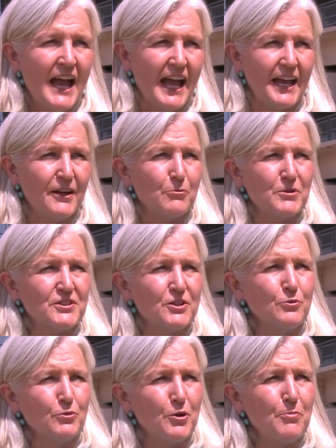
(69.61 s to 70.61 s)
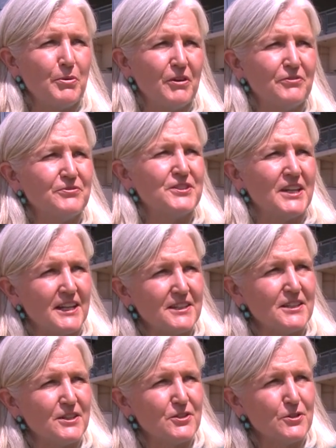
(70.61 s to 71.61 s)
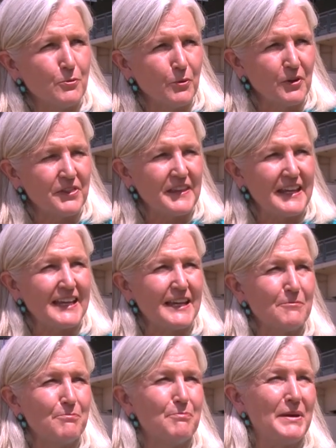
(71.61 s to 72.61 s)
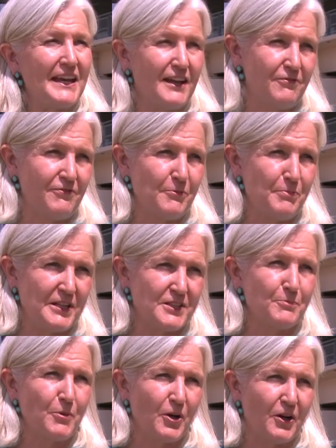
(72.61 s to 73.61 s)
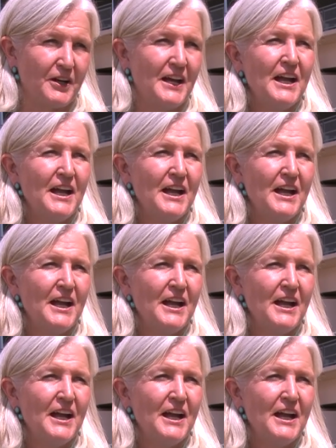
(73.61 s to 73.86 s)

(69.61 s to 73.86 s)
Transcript: and it was a group of citizens who were thinking big for Pittsburgh.